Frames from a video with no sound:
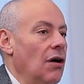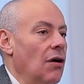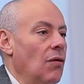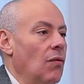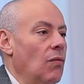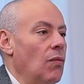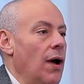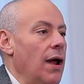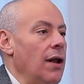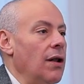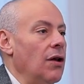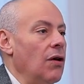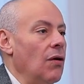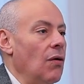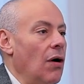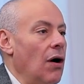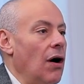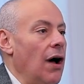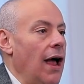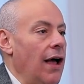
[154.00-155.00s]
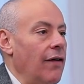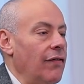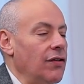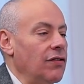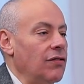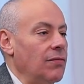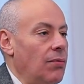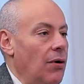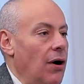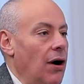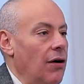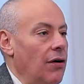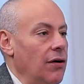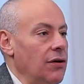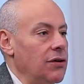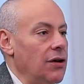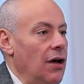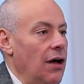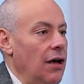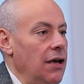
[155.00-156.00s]
when you are having to
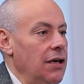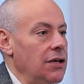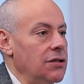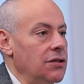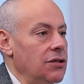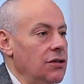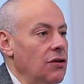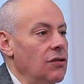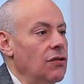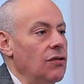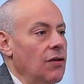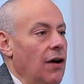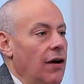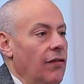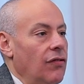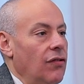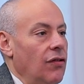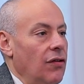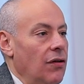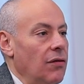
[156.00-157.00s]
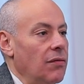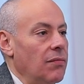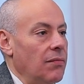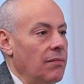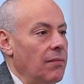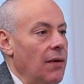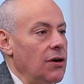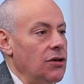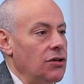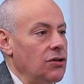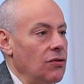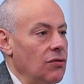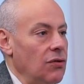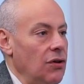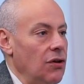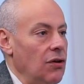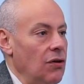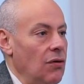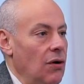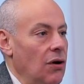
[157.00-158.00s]
prioritize, you do have to make sure
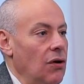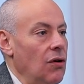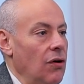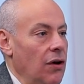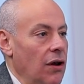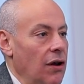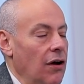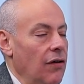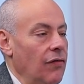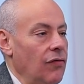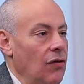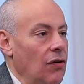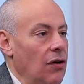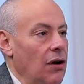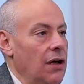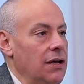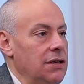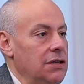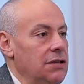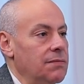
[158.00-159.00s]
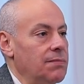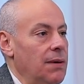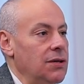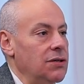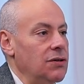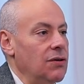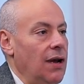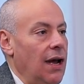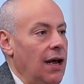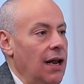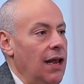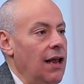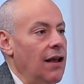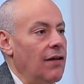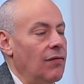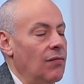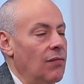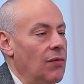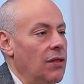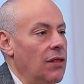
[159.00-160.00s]
that you are looking after your clients as best you can,
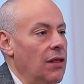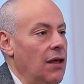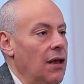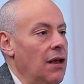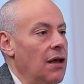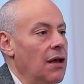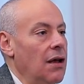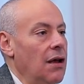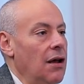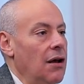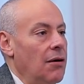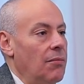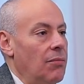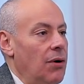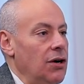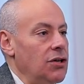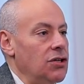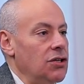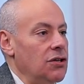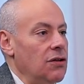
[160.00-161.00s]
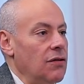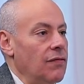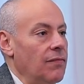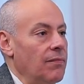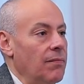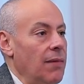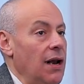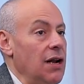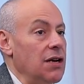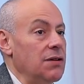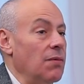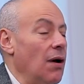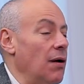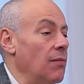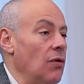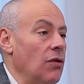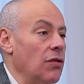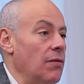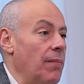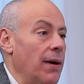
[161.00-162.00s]
even with the pressures of management. I'm
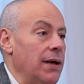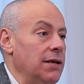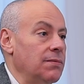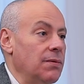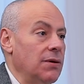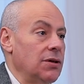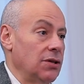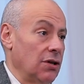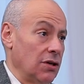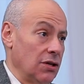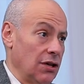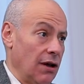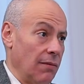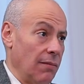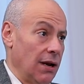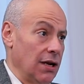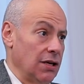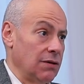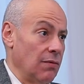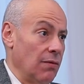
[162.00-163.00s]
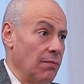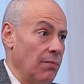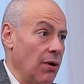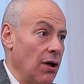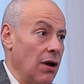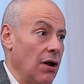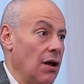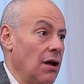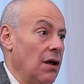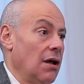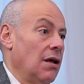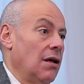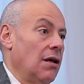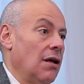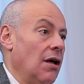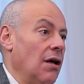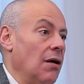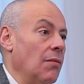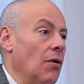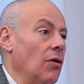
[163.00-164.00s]
not the best person at time management, but
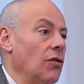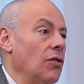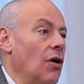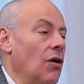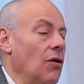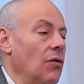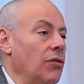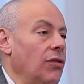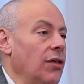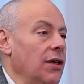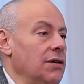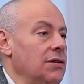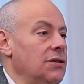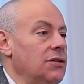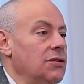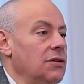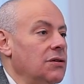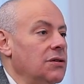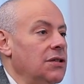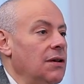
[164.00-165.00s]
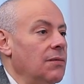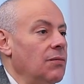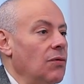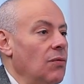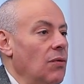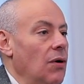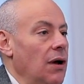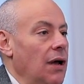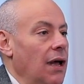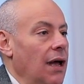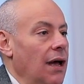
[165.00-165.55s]
on the whole, things seem to work